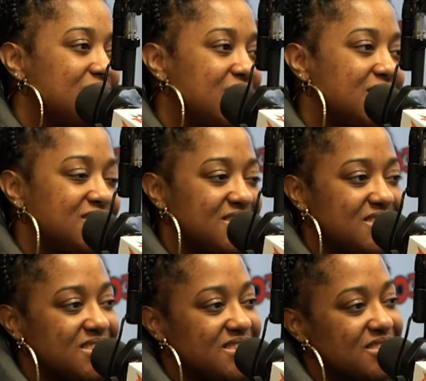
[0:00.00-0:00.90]
Yes,
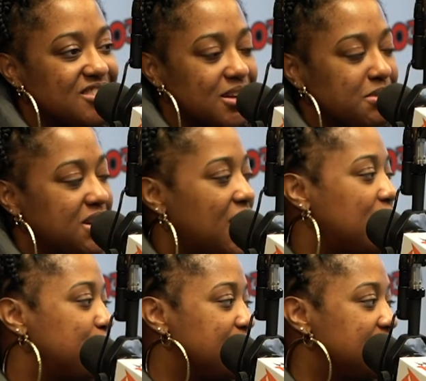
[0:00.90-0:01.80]
sir. Check me
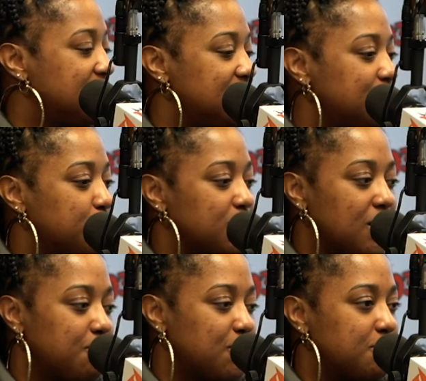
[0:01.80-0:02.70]
out, Philly. Pull
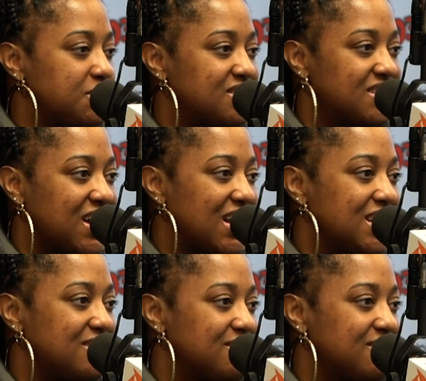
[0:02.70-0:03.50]
up on me tonight.